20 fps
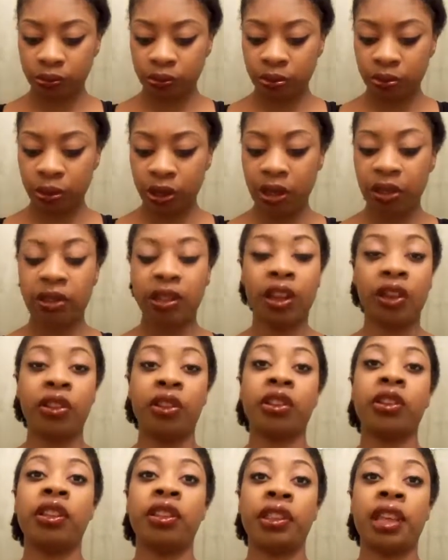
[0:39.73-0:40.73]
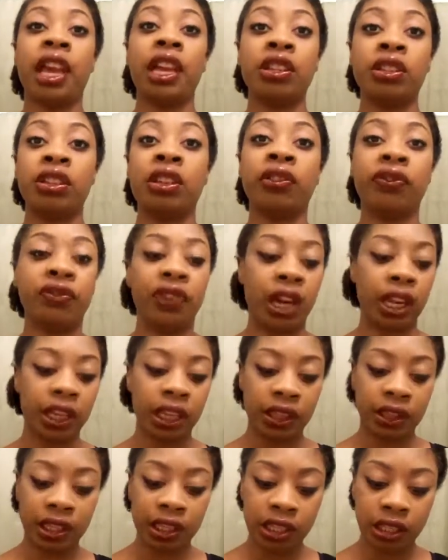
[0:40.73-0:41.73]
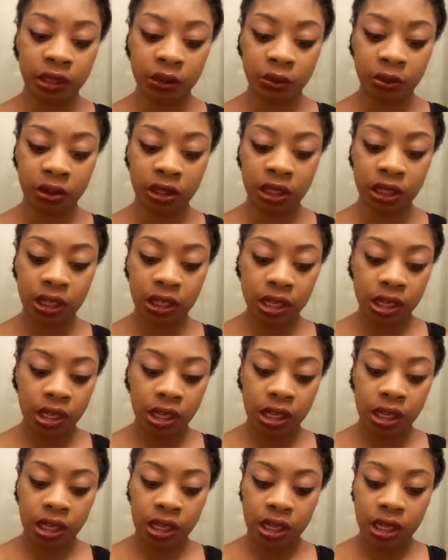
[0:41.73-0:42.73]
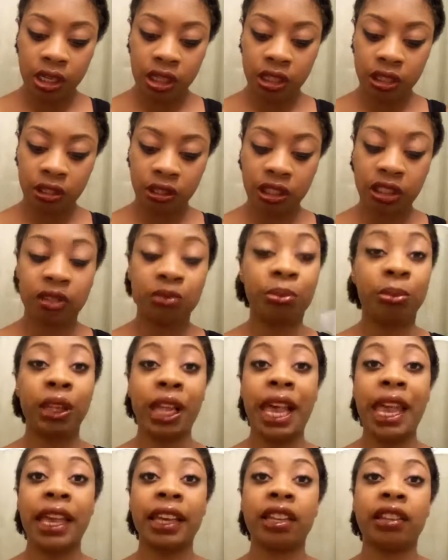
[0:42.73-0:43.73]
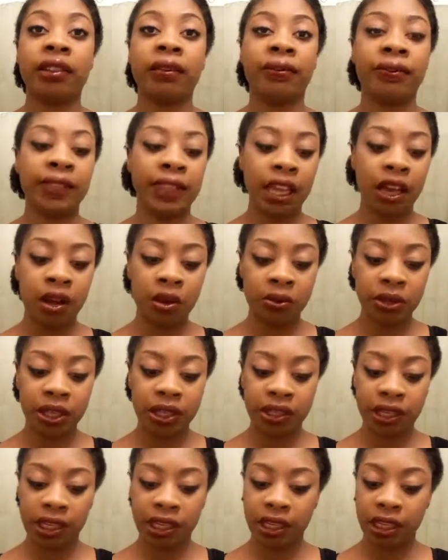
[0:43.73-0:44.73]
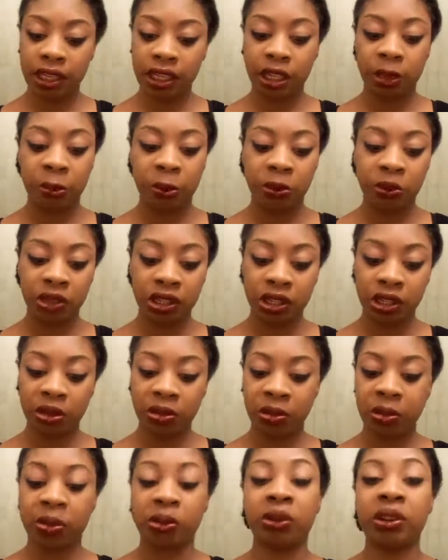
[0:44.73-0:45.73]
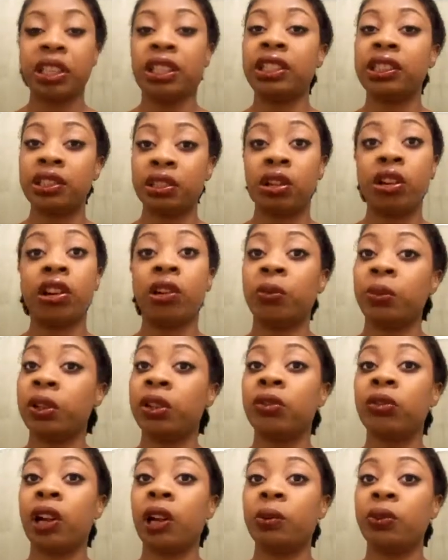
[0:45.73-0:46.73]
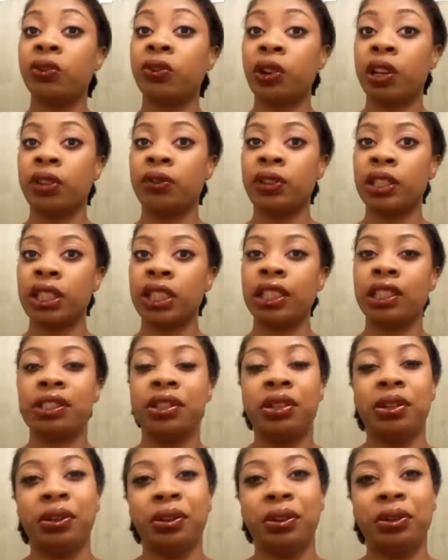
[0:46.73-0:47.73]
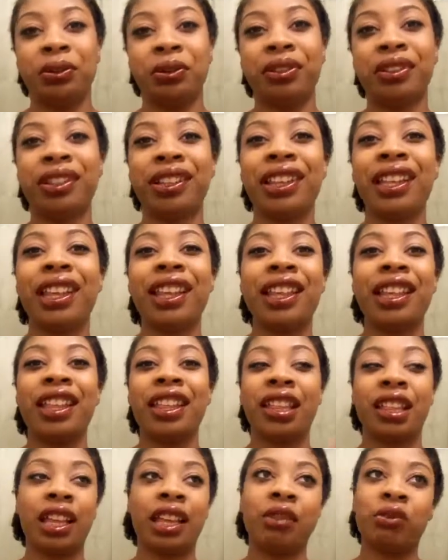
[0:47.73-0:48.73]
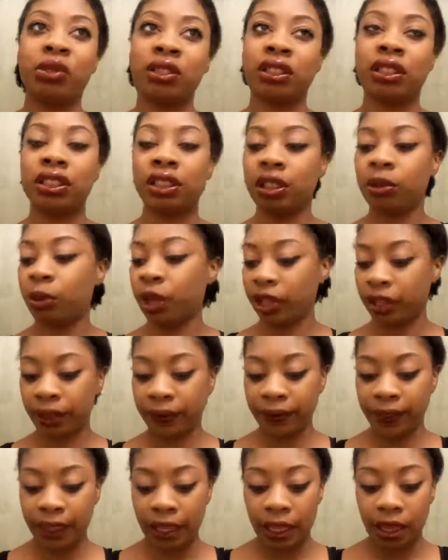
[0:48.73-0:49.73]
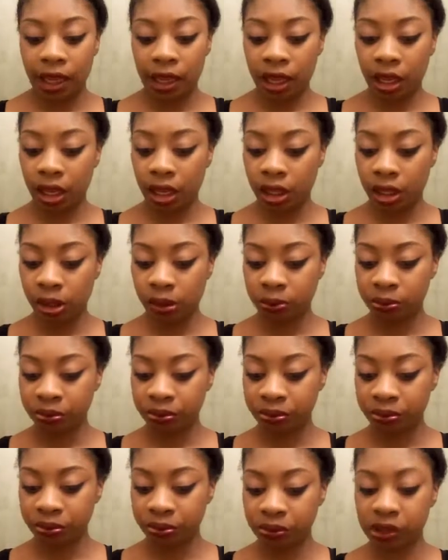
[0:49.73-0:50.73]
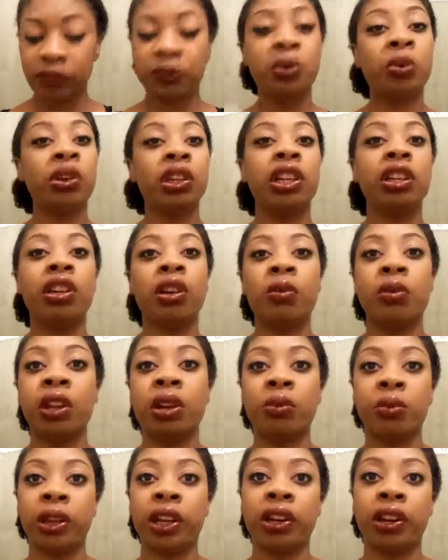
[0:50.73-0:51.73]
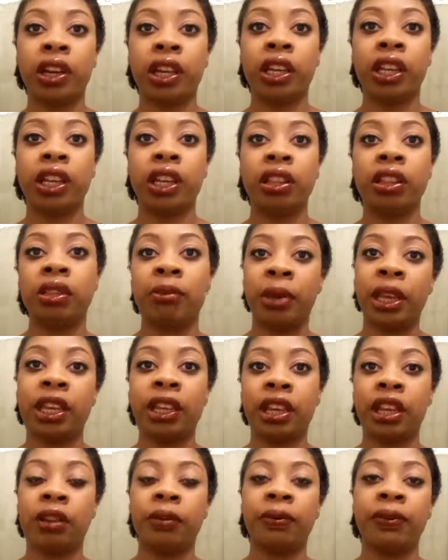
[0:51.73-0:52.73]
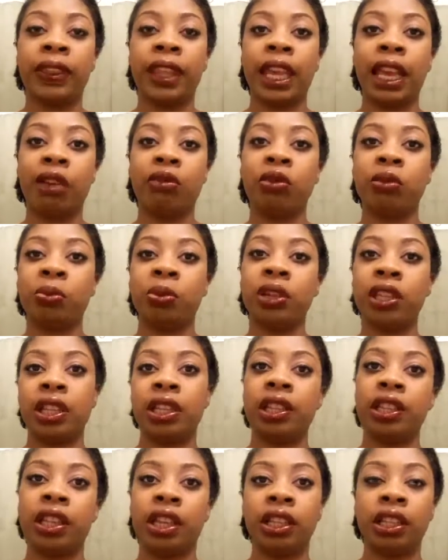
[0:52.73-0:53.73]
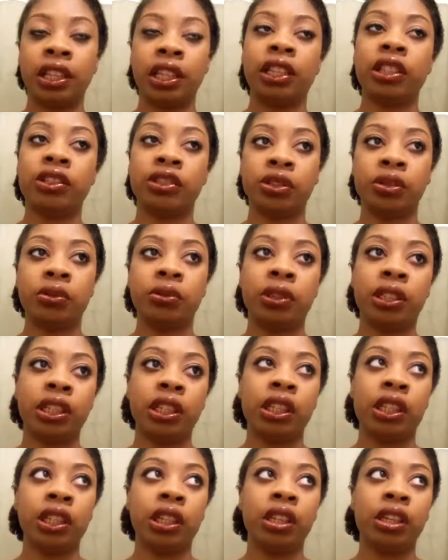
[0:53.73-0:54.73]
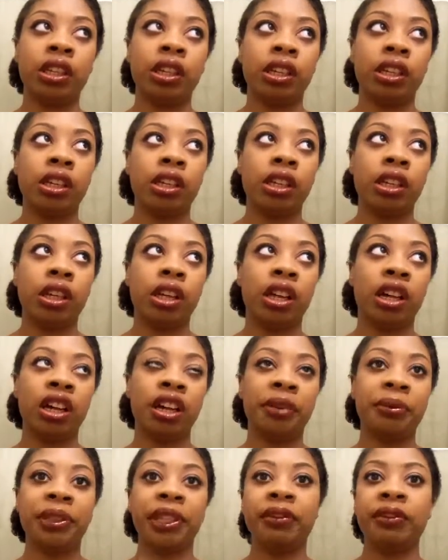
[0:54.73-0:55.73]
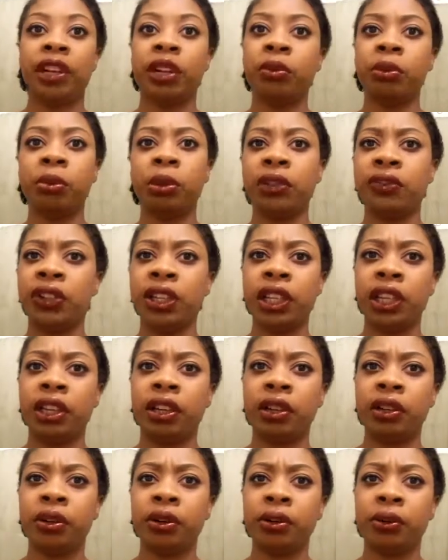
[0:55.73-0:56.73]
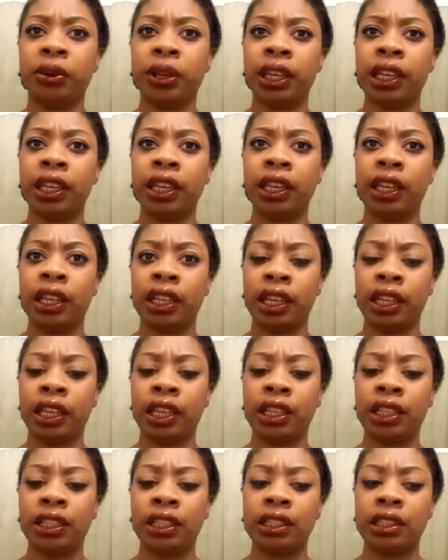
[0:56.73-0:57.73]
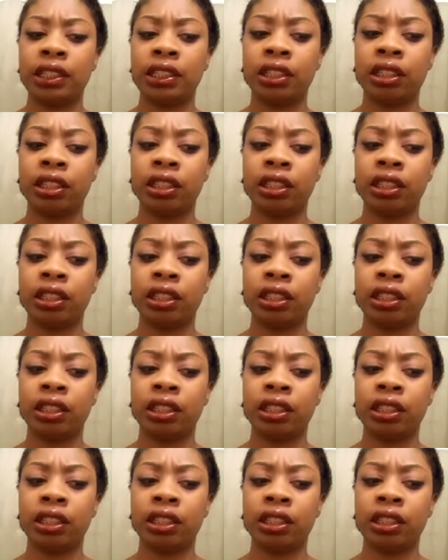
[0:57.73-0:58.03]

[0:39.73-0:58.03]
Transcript: but other than that, you can find it. This one is in black. The only thing, and I'm going to go, go ahead and start off with a gripe before I even get to like what's good about it. Um, if you want to know what I'm wearing and the makeup, I will put a link to the um, Get Ready With Me video. And